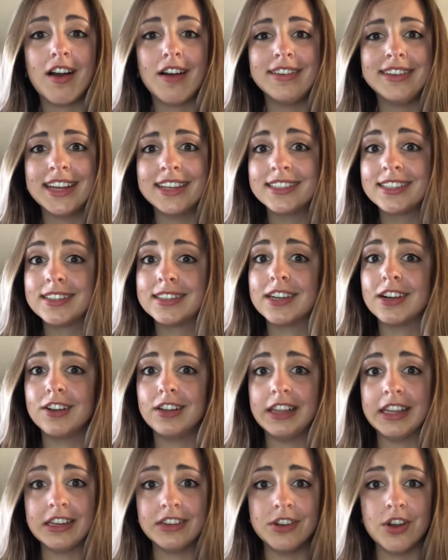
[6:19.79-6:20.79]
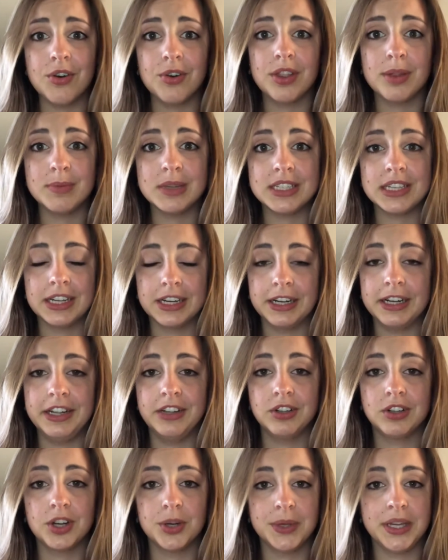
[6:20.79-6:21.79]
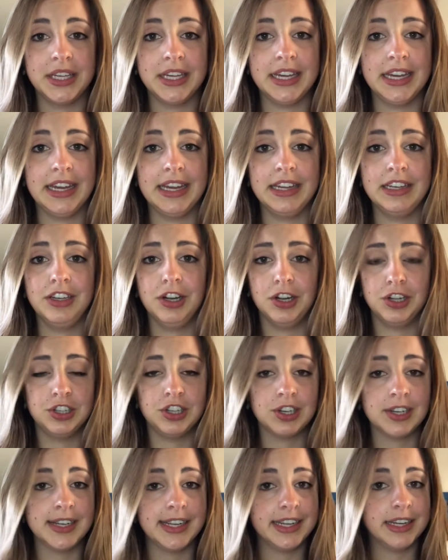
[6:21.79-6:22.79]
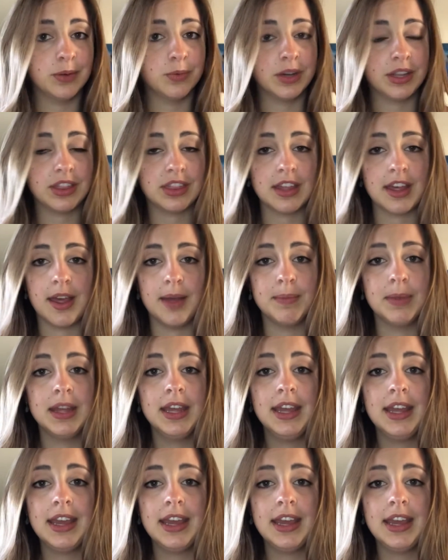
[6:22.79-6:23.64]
necessarily know the material going in, you're learning it with them,